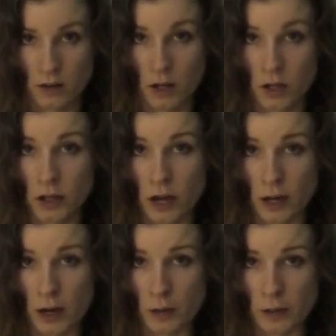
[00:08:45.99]
"You got a
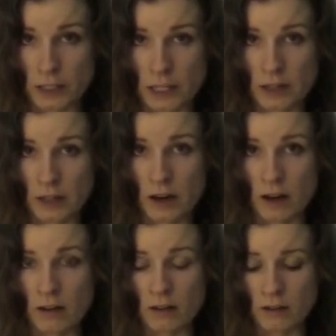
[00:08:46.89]
couple of teeth
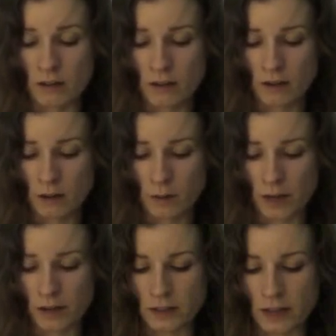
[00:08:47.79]
gone,"
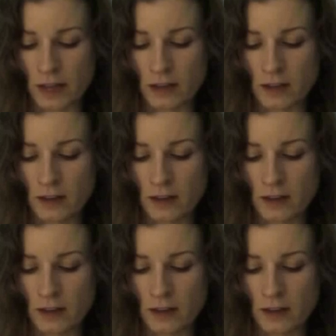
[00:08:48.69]
Bell said.